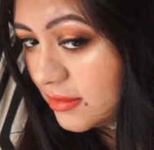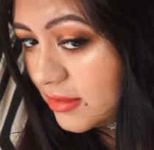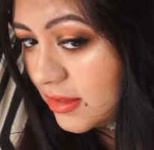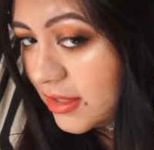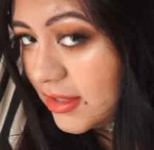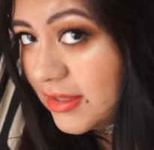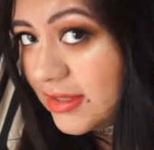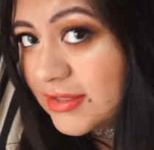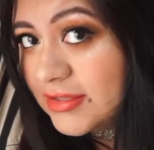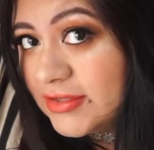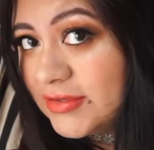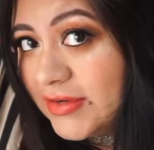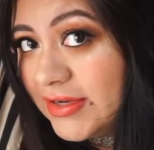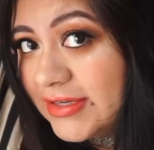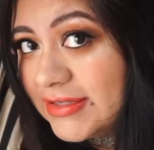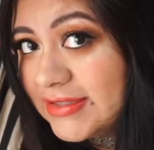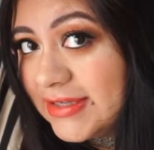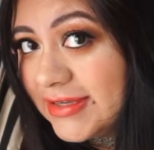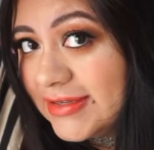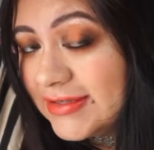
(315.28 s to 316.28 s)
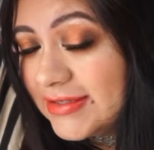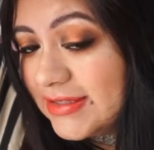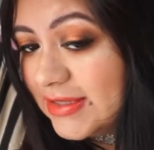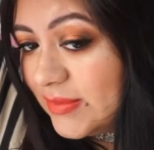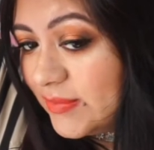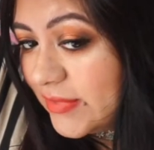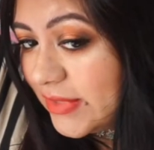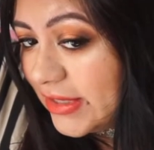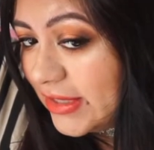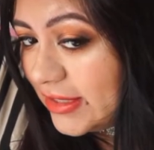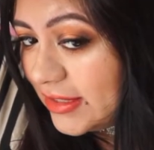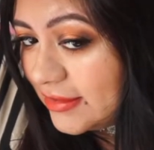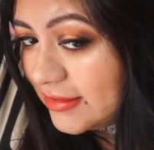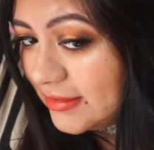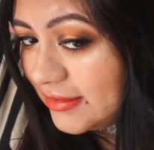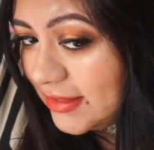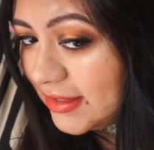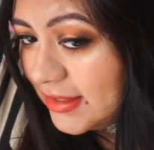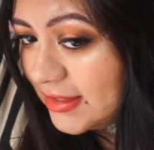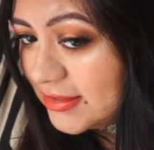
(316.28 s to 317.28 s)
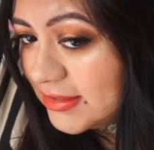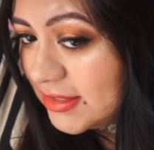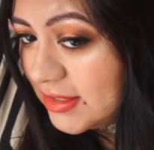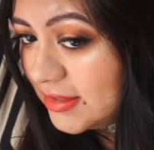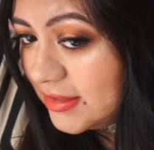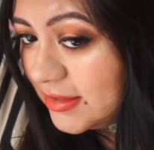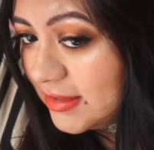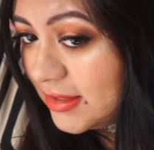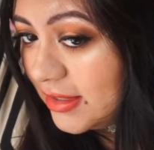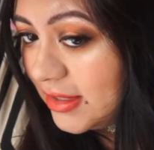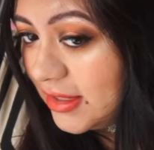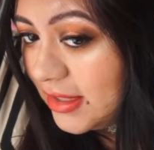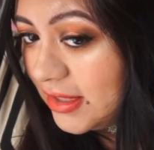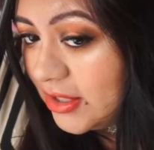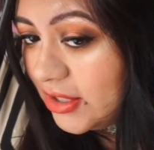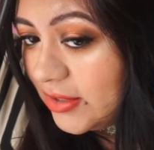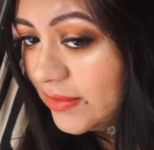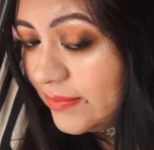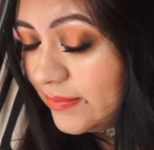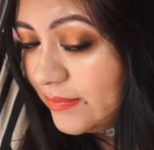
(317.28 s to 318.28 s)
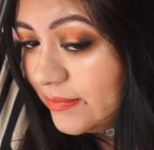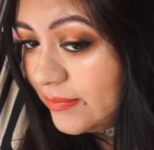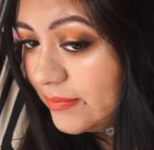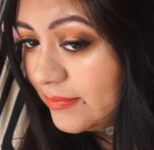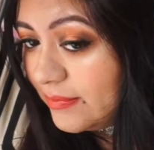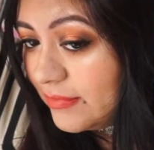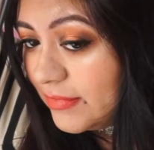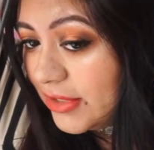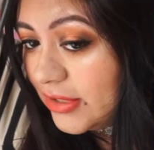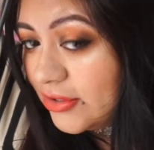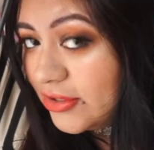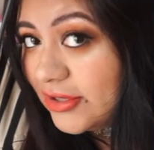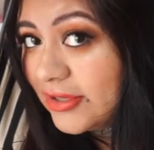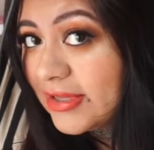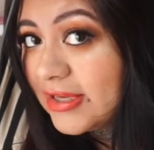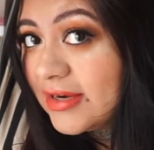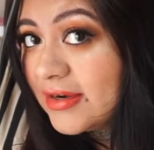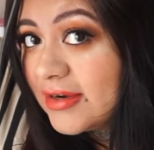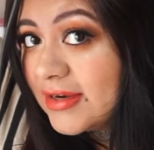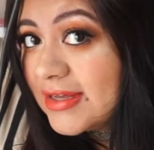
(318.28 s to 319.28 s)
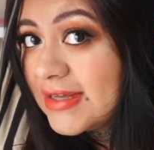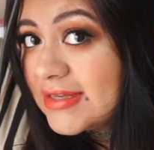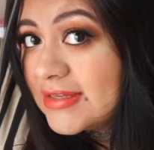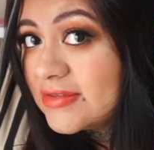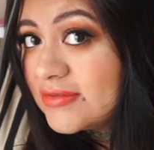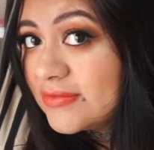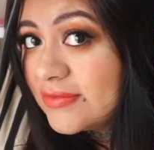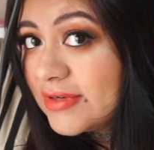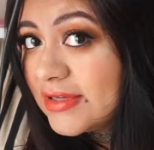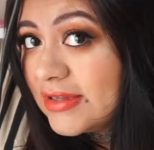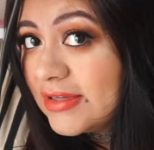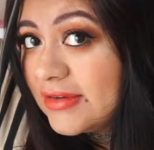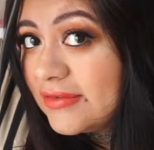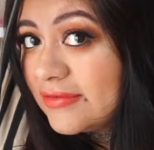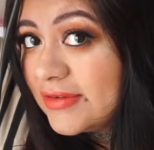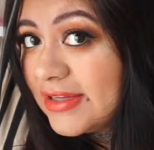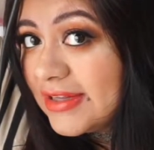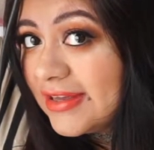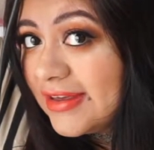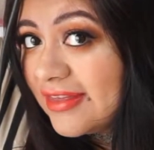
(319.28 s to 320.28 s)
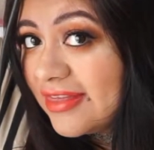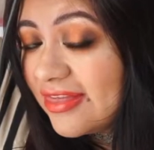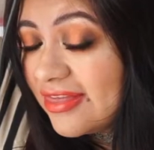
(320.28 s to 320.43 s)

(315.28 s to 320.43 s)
And as you guys can see, my hair, like I said earlier, is really